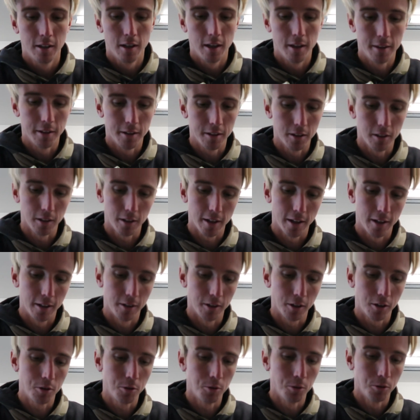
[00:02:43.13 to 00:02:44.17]
I think it'll kind of
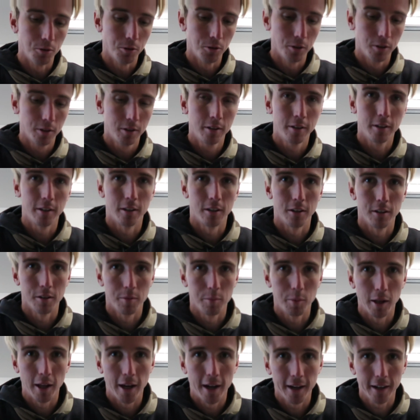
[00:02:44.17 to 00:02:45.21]
look cool in all the
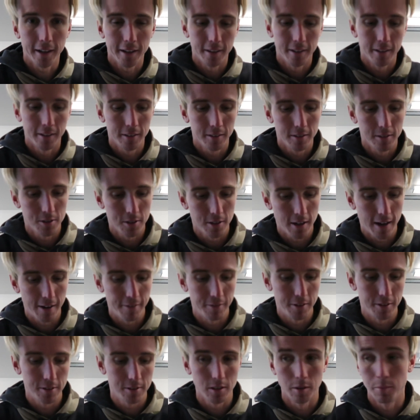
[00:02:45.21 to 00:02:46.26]
black. I think
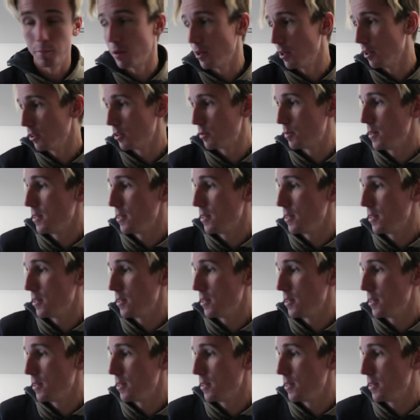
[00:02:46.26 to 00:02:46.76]
having some polished